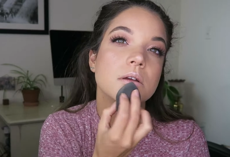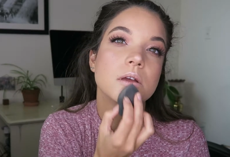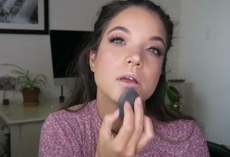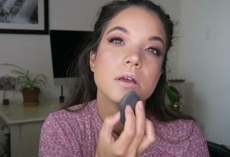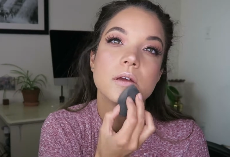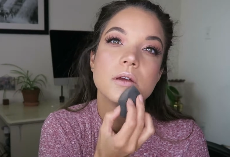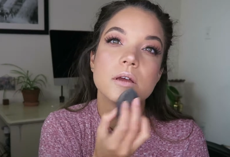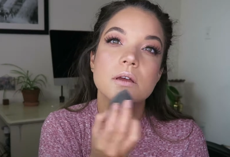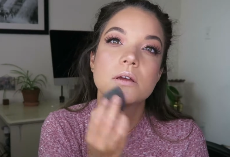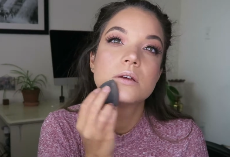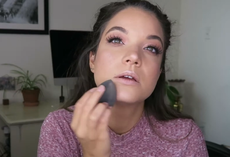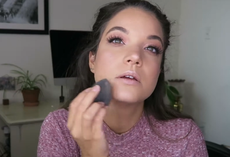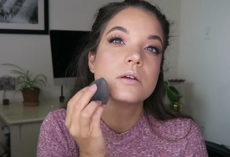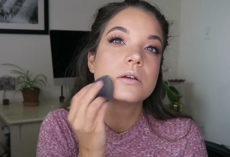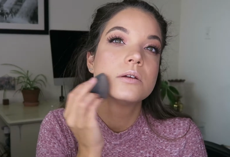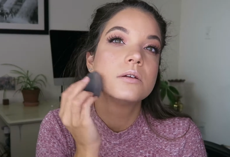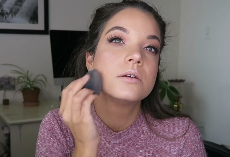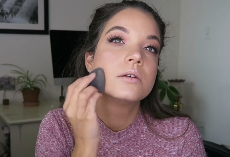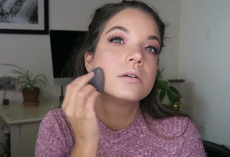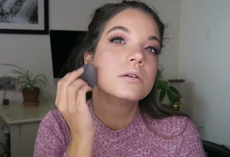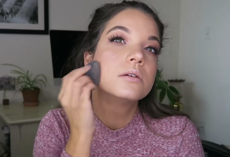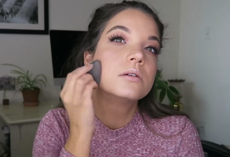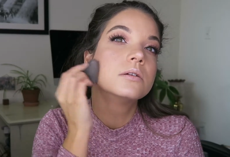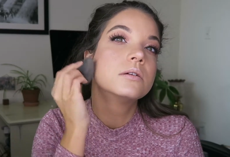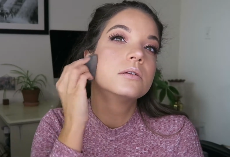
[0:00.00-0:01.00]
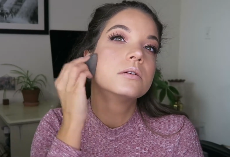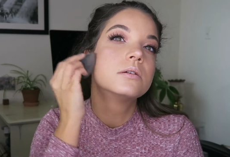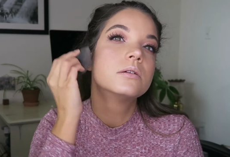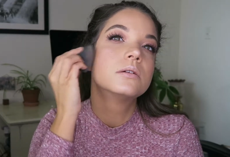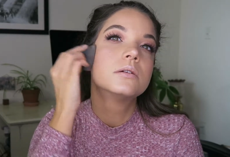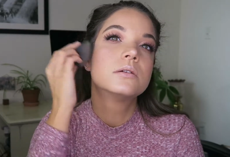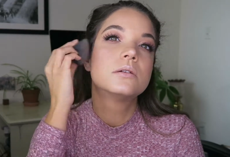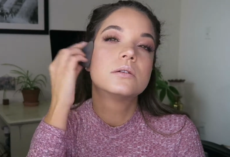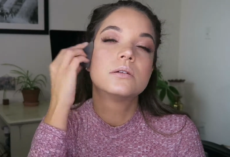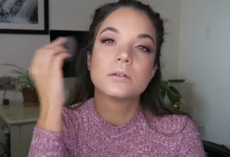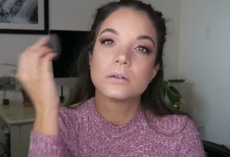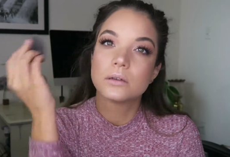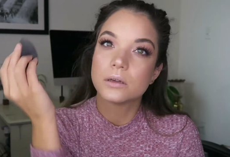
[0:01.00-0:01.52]

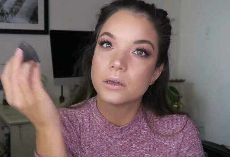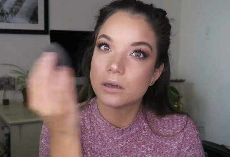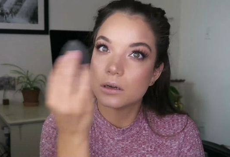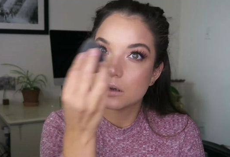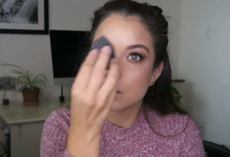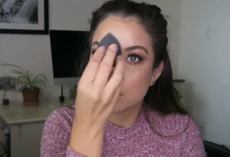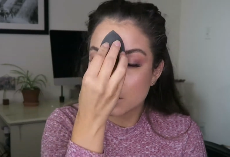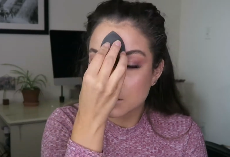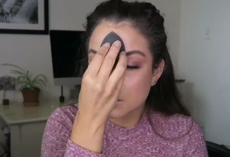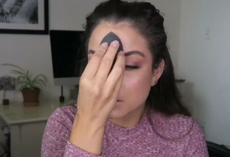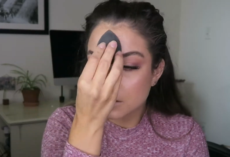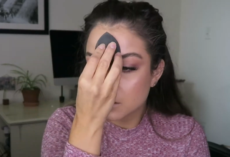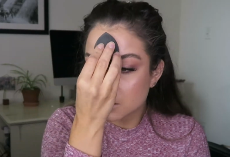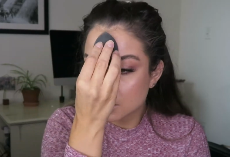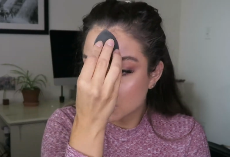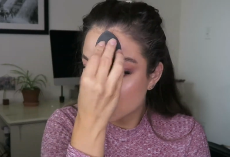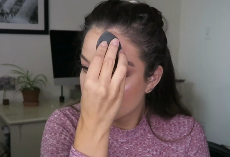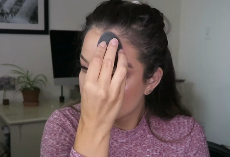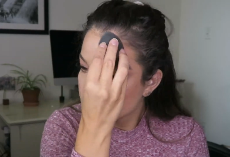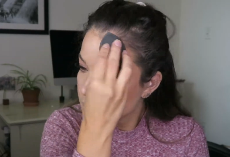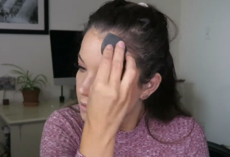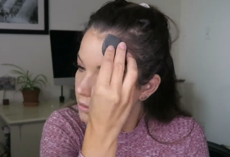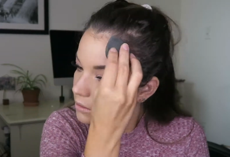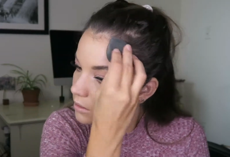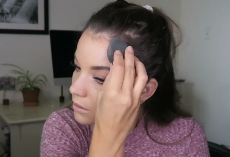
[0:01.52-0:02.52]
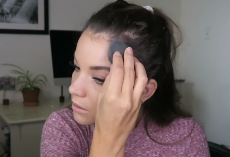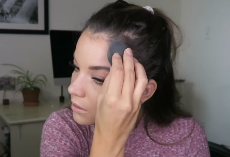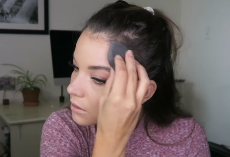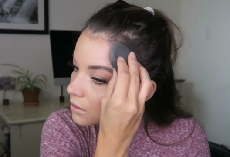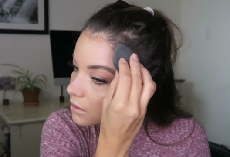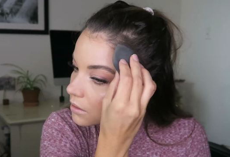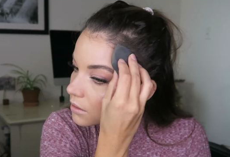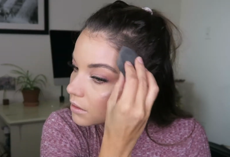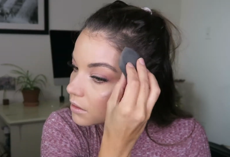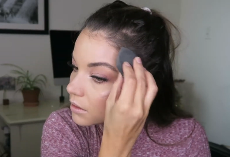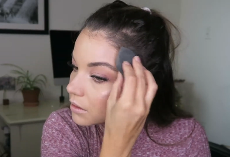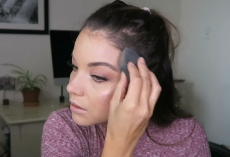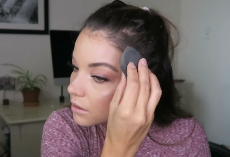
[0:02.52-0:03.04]

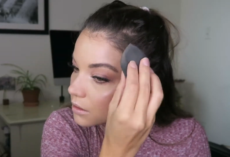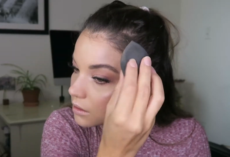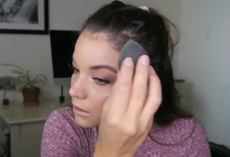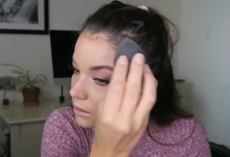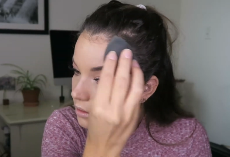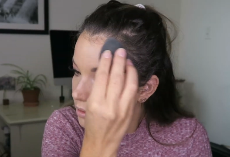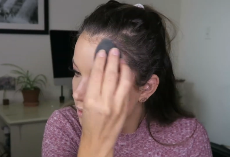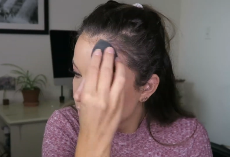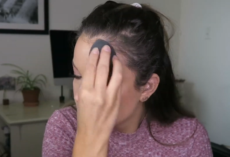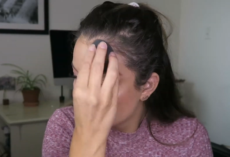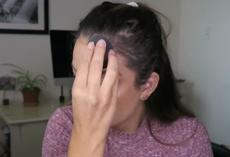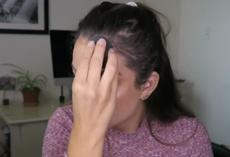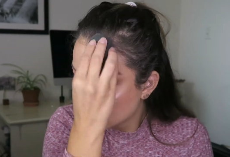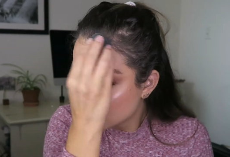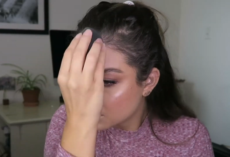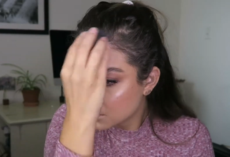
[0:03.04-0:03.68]
(silence)